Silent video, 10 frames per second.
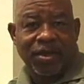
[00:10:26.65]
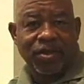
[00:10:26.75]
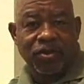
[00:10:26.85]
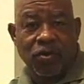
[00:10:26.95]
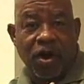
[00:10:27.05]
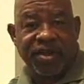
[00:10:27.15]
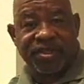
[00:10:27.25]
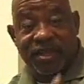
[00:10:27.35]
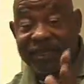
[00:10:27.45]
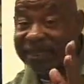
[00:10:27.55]
you are
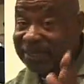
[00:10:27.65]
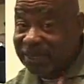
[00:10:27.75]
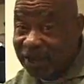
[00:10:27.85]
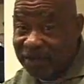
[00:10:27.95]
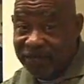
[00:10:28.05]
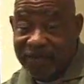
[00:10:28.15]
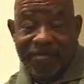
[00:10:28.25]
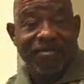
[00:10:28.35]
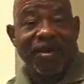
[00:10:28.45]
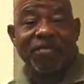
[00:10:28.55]
the stuff,
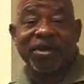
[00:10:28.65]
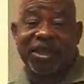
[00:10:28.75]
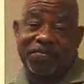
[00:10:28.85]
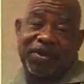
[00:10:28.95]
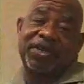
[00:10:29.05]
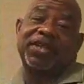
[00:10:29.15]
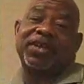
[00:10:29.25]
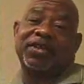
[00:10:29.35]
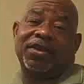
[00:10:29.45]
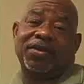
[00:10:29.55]
I'm going to keep it
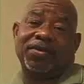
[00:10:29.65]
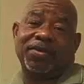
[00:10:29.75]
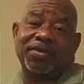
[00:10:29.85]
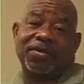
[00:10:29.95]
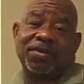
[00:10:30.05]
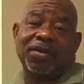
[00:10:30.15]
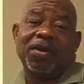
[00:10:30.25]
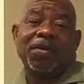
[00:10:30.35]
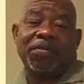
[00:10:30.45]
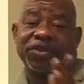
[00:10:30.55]
clean here.
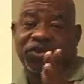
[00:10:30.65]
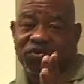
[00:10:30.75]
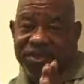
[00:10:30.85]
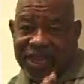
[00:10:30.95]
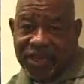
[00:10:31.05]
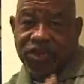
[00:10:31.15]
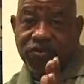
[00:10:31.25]
But you think